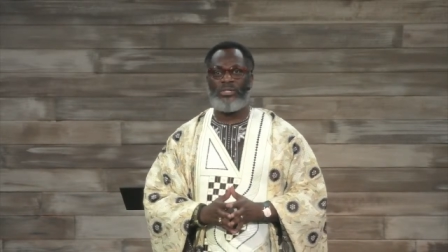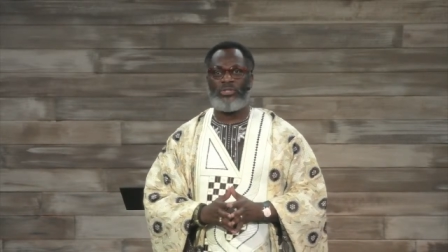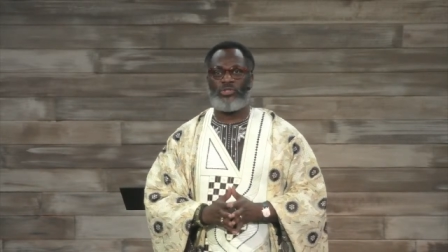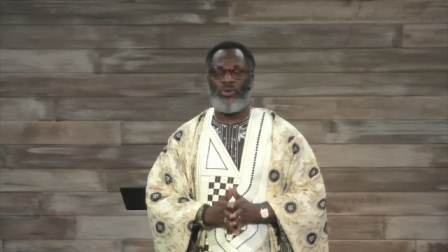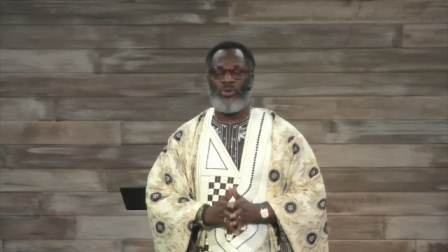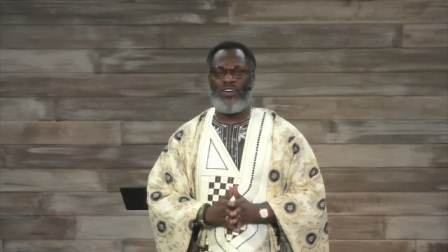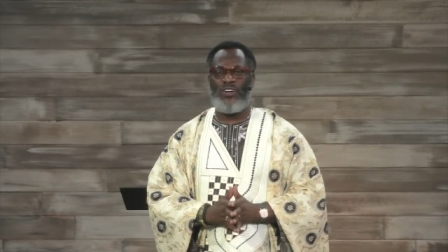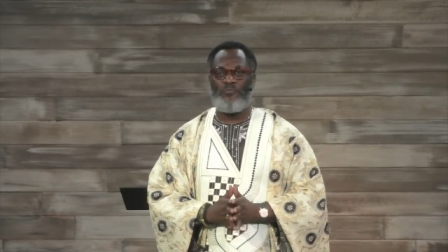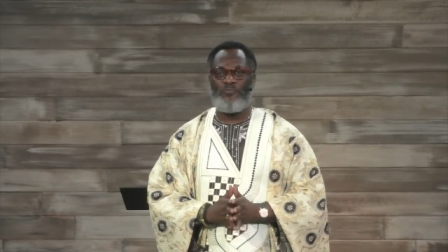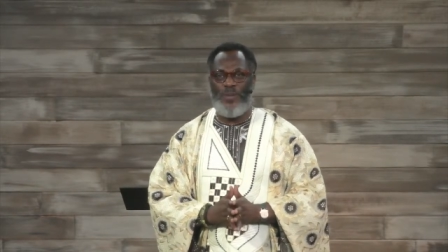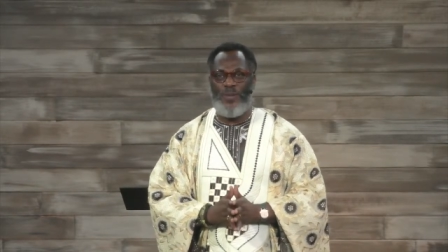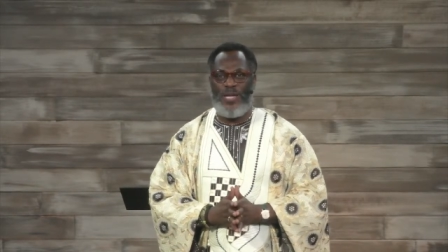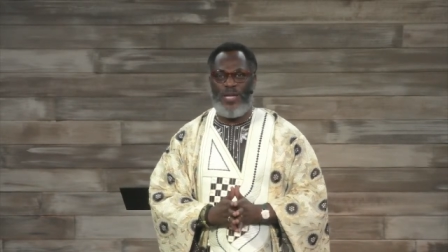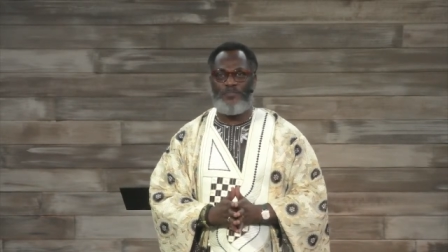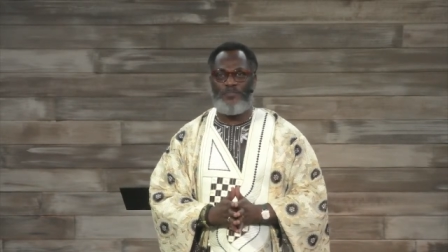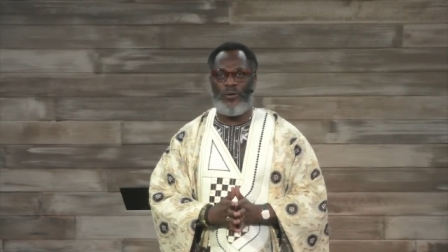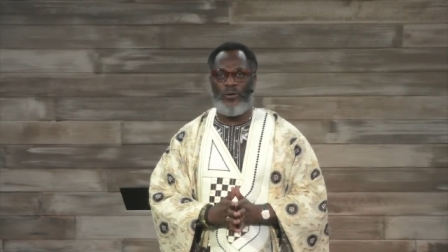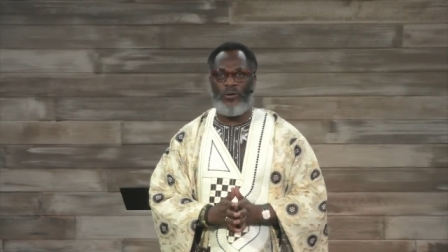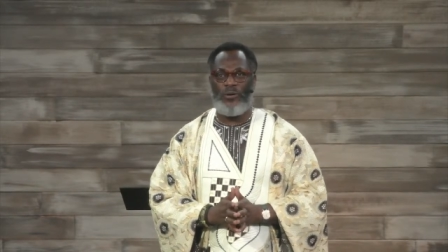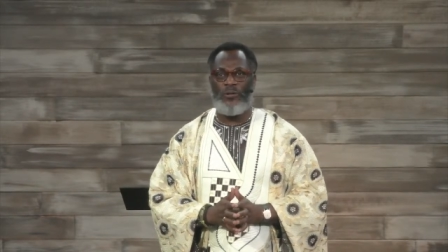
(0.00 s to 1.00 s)
to have
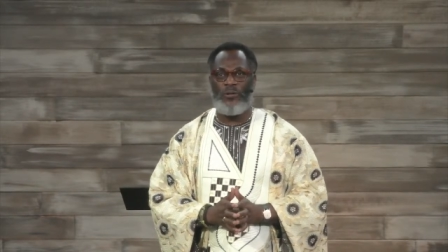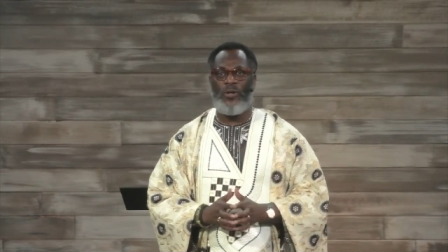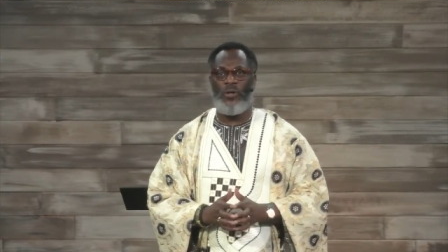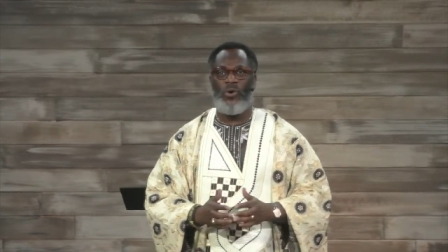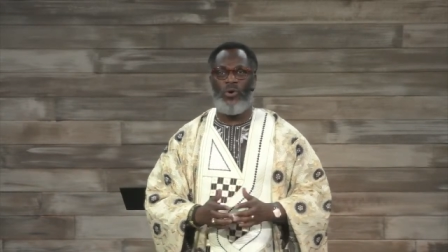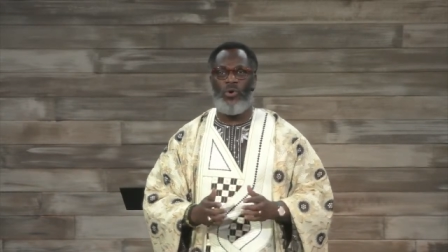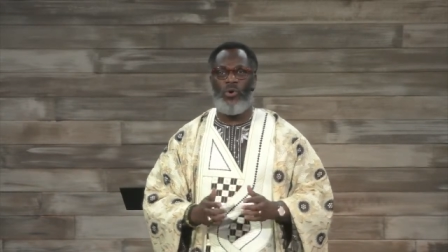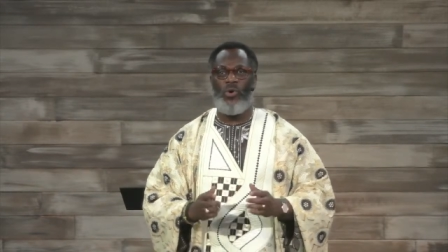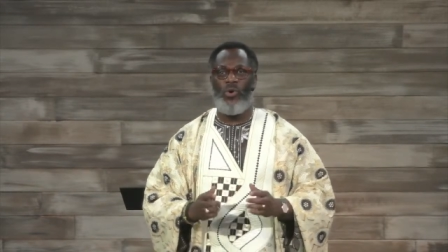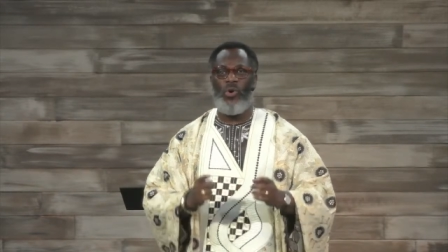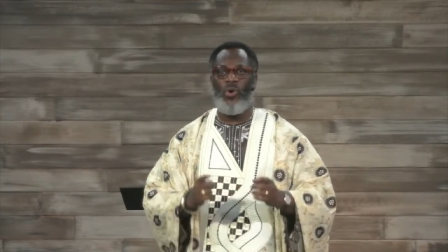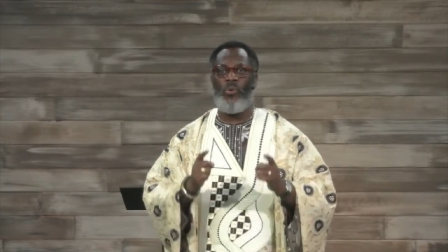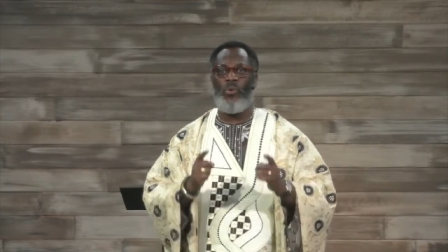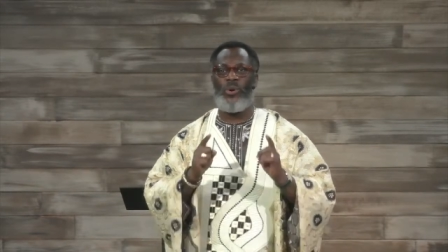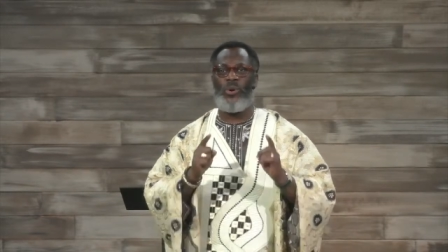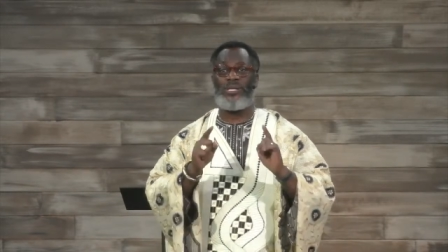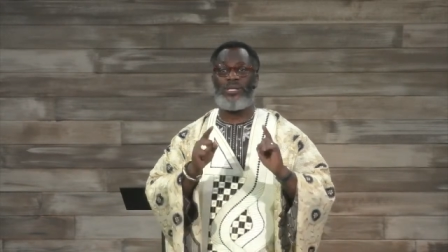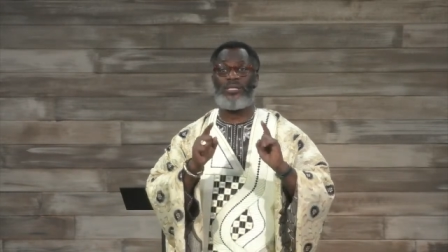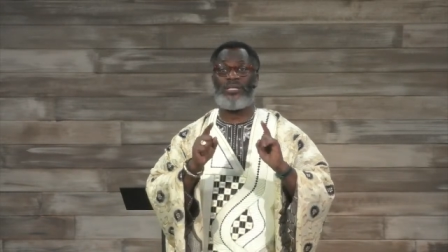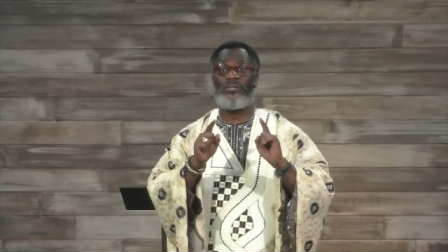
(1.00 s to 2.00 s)
people who
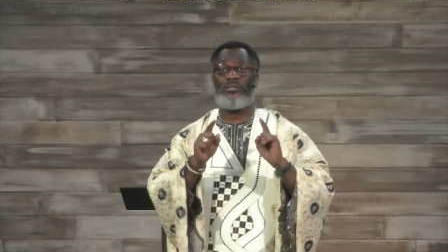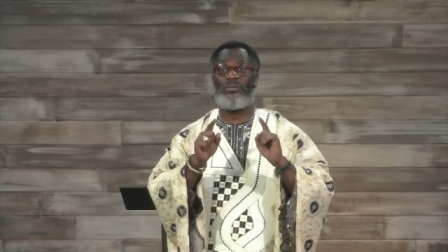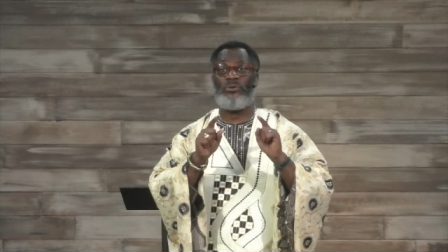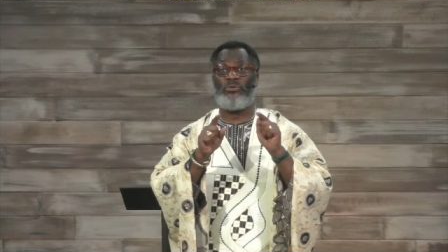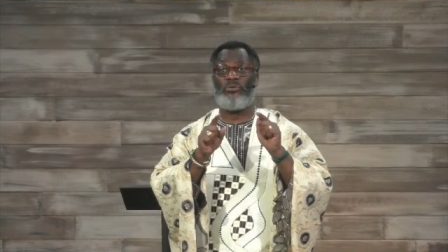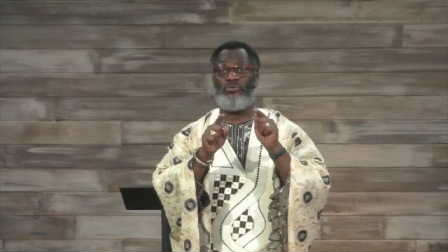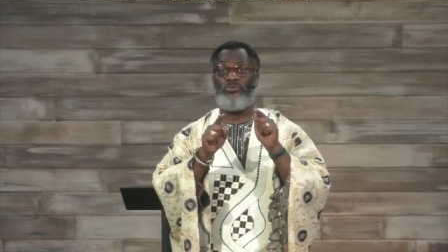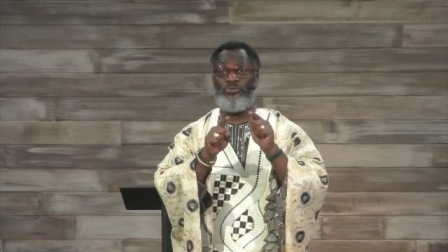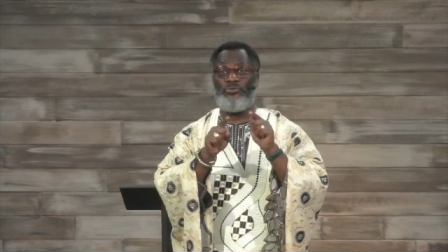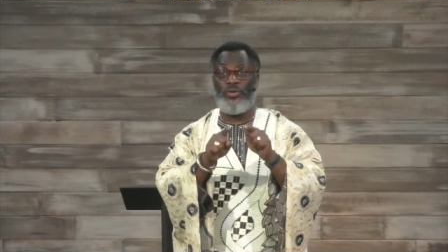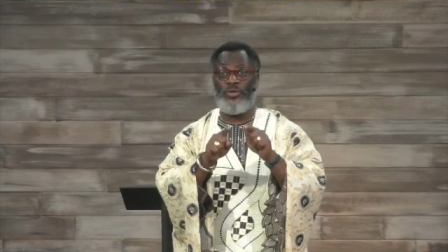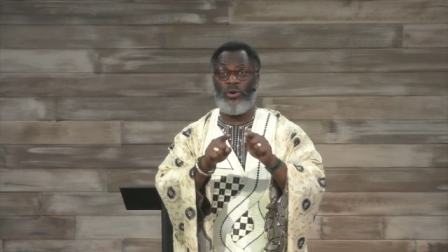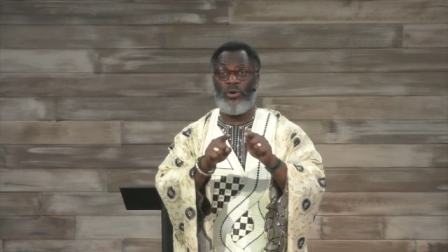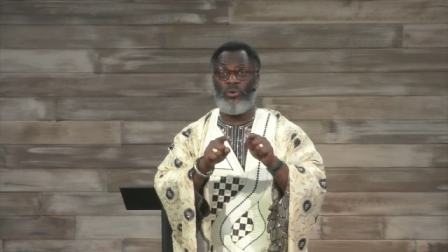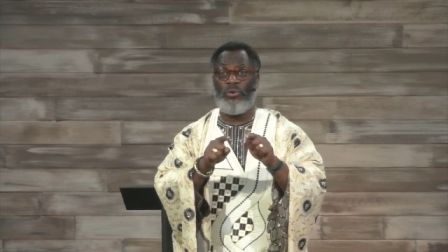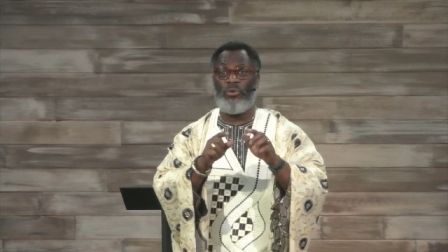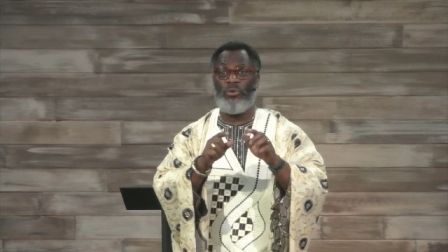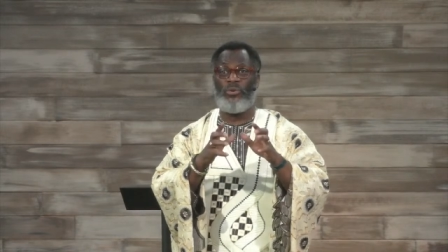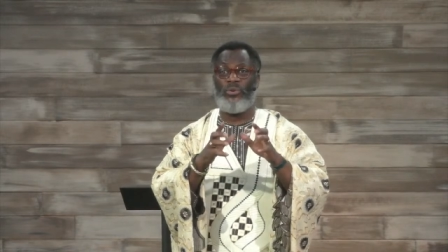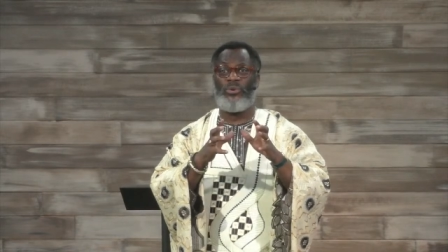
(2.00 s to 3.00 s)
would
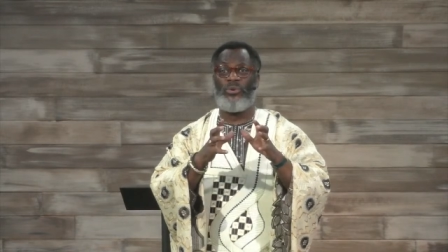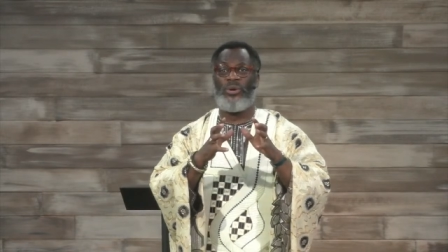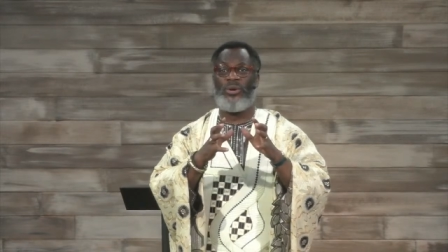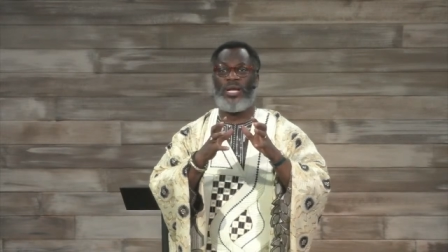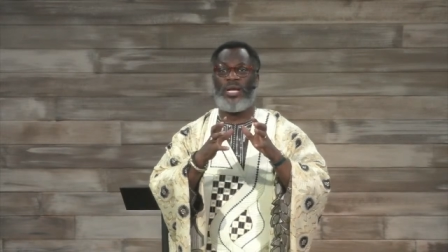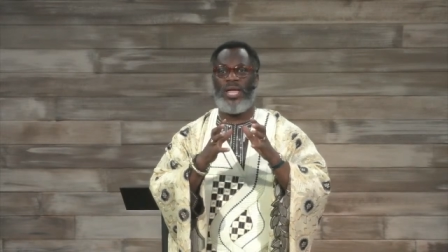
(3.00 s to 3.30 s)
view,